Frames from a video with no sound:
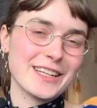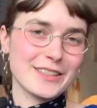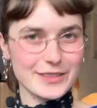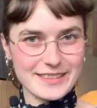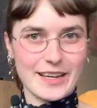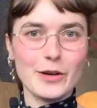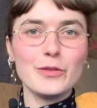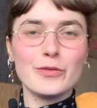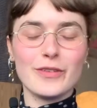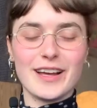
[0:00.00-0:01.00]

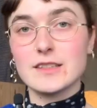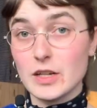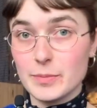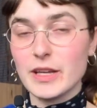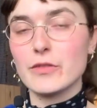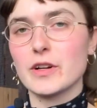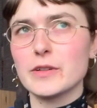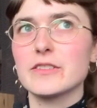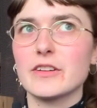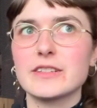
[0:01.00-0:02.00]
yourself. It's gonna be a
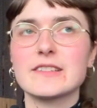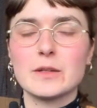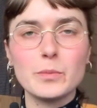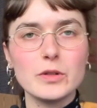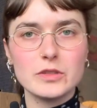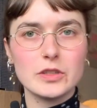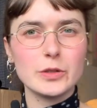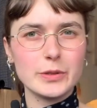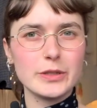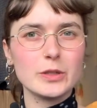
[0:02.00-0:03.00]
very simple
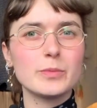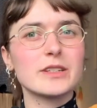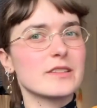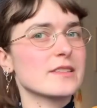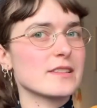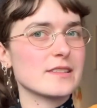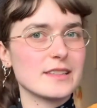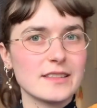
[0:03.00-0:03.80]
tutorial because this